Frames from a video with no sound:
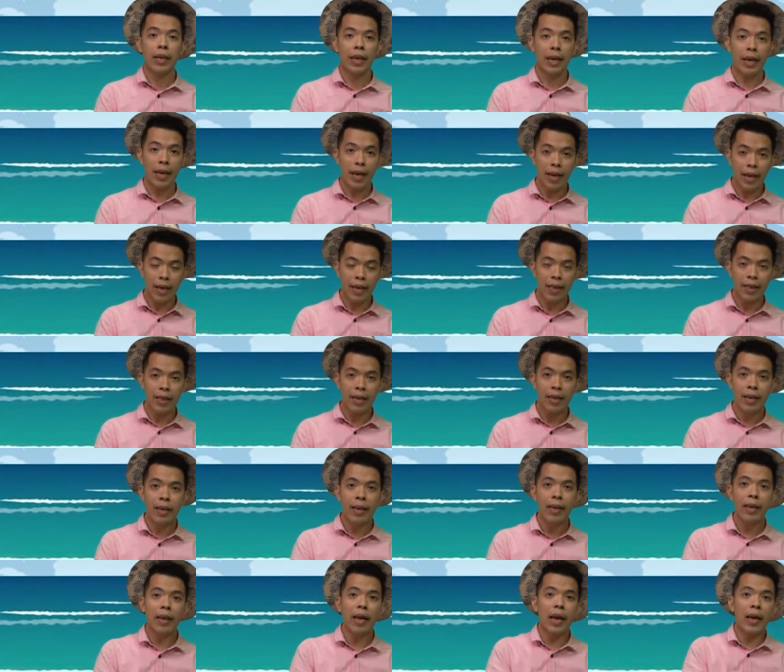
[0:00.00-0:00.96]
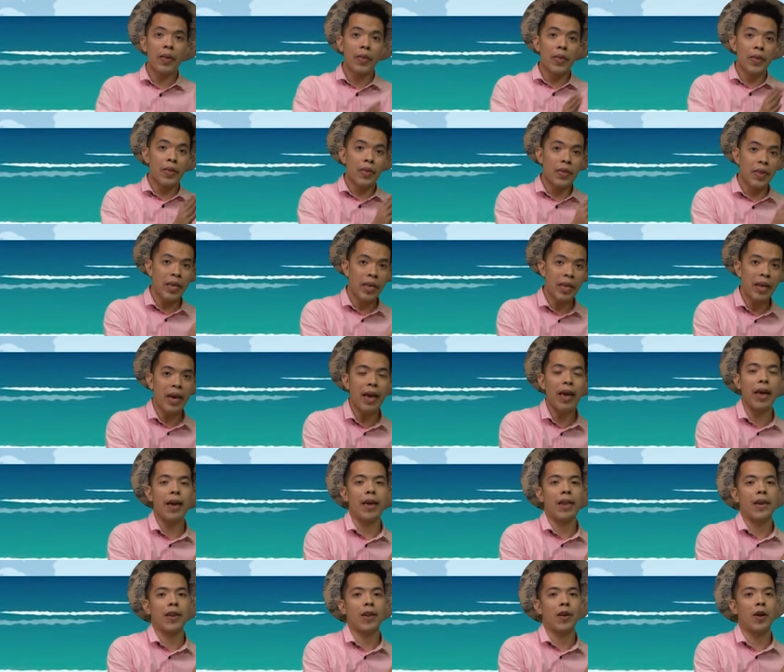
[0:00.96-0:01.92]
and at the
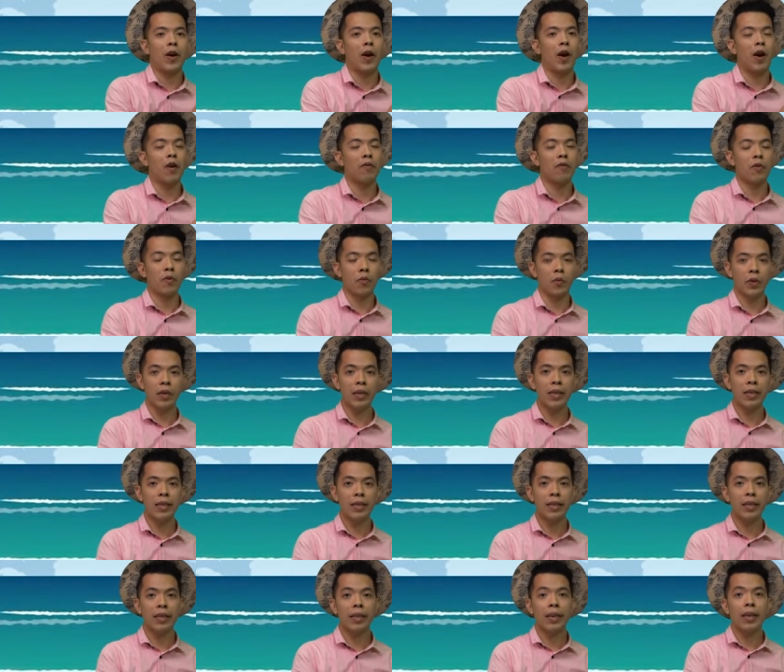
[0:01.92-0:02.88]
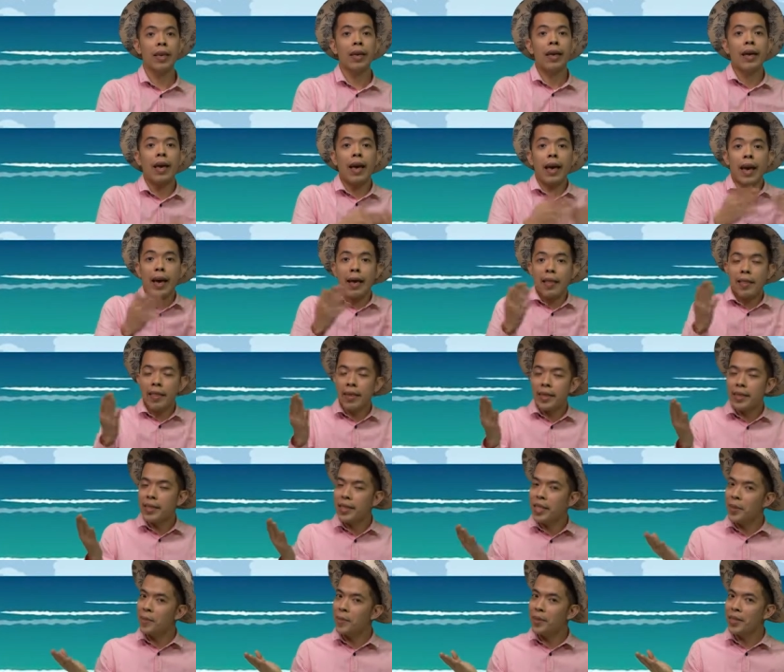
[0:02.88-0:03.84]
end of a word at the
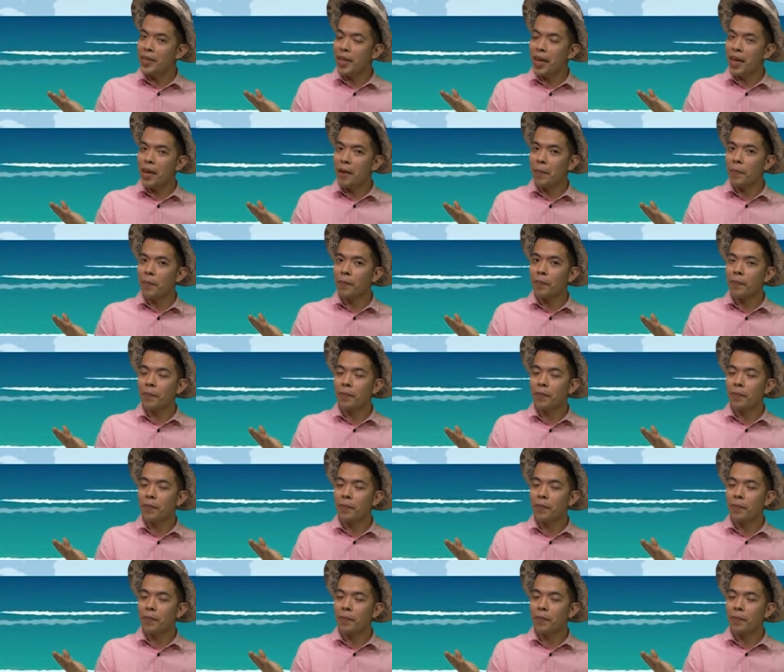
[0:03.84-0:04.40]
same time.